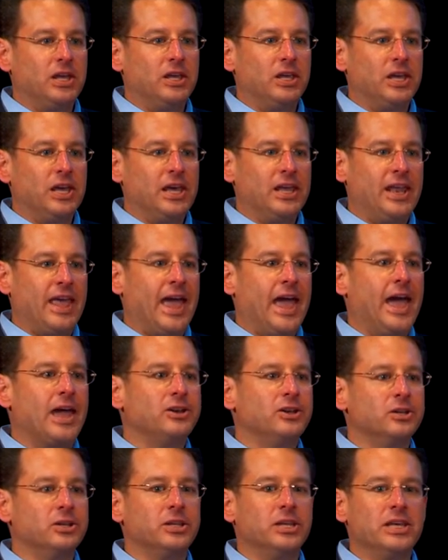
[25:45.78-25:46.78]
it had
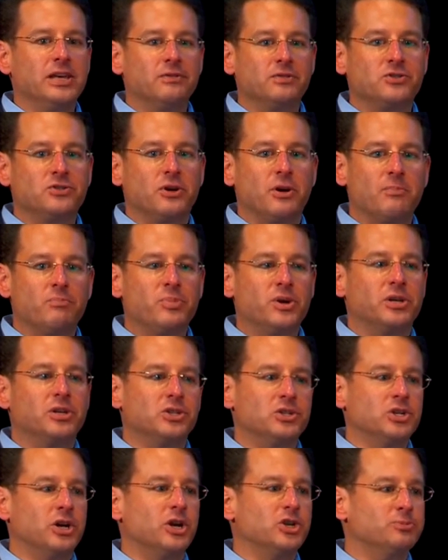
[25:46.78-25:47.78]
to leave some bit of
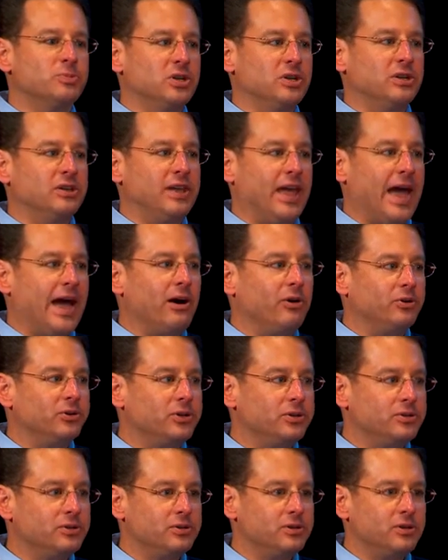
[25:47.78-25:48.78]
judgment and doubt
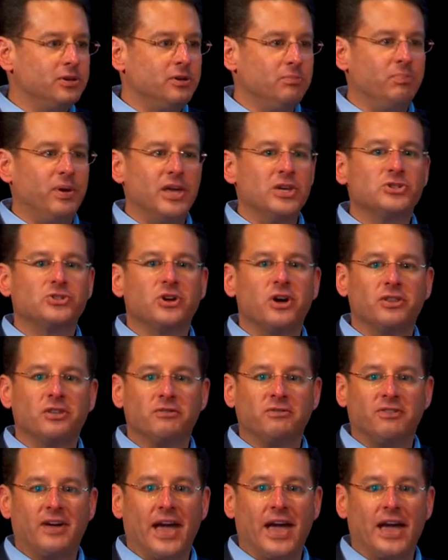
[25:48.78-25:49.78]
based on the
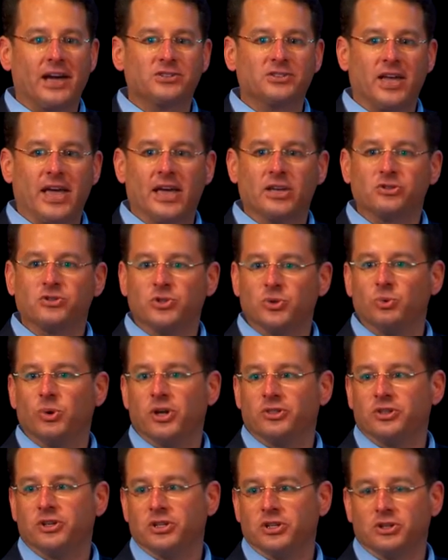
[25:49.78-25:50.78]
facts as to
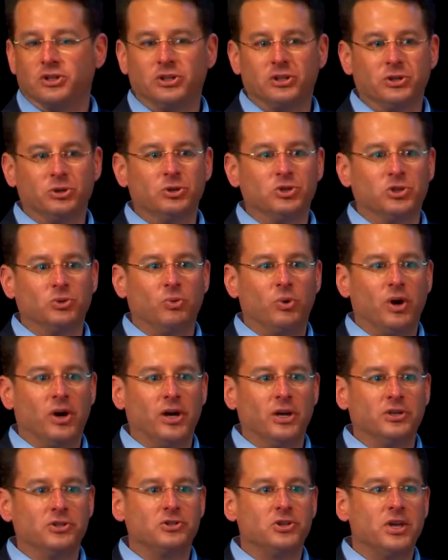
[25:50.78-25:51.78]
what the conclusion
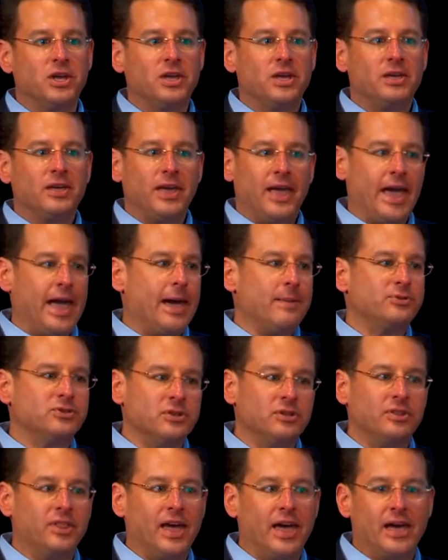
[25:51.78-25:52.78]
was.
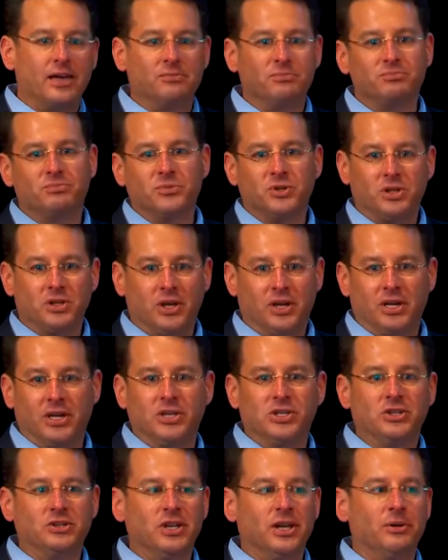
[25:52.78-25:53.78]
Absent that,
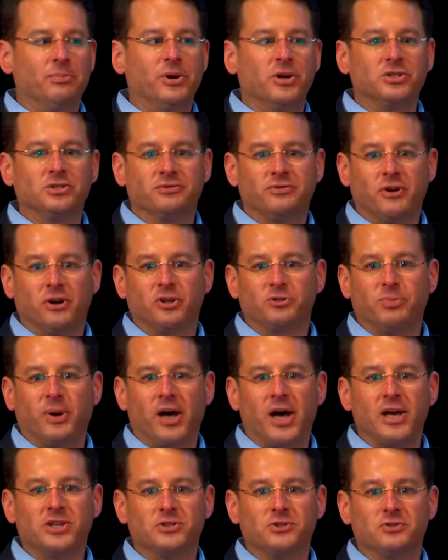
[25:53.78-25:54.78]
again, you get a bunch of false
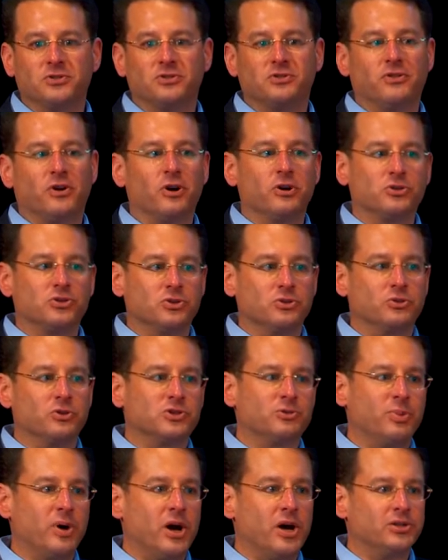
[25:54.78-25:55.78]
positives as far as the
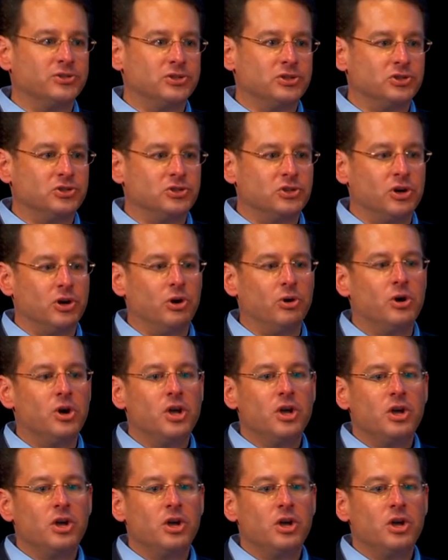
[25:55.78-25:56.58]
responses. So